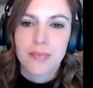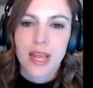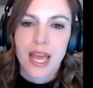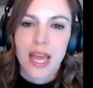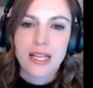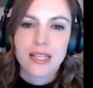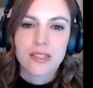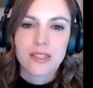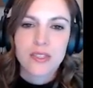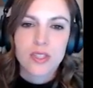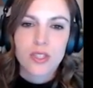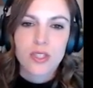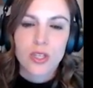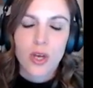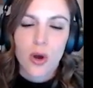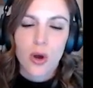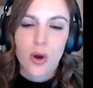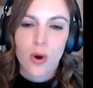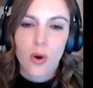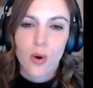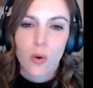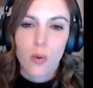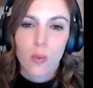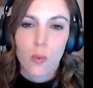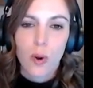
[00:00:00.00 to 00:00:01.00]
And
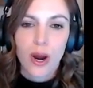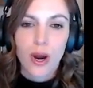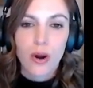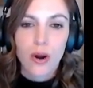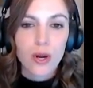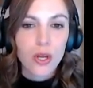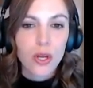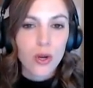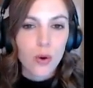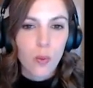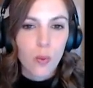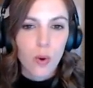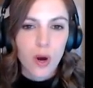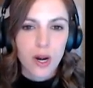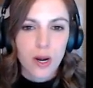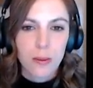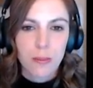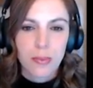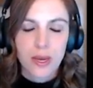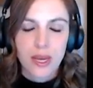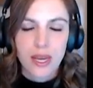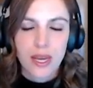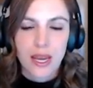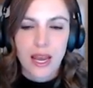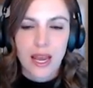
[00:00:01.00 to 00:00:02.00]
so where do you want to
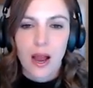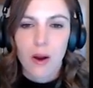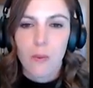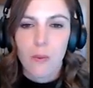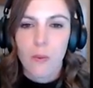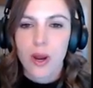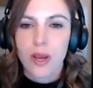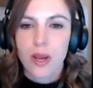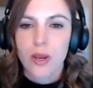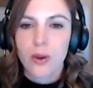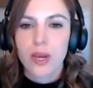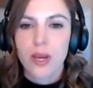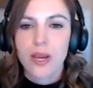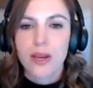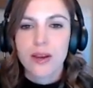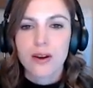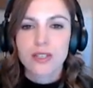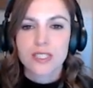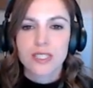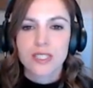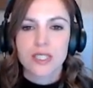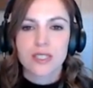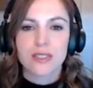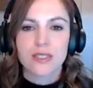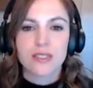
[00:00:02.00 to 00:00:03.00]
be? I want you here
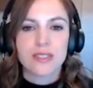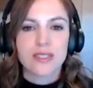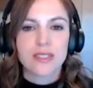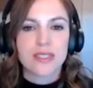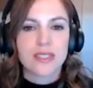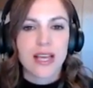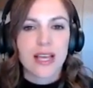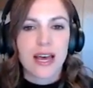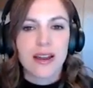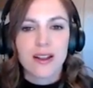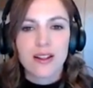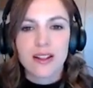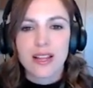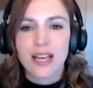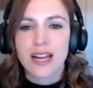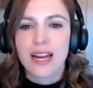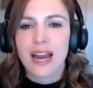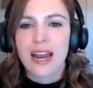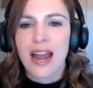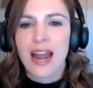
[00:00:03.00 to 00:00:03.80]
to settle in and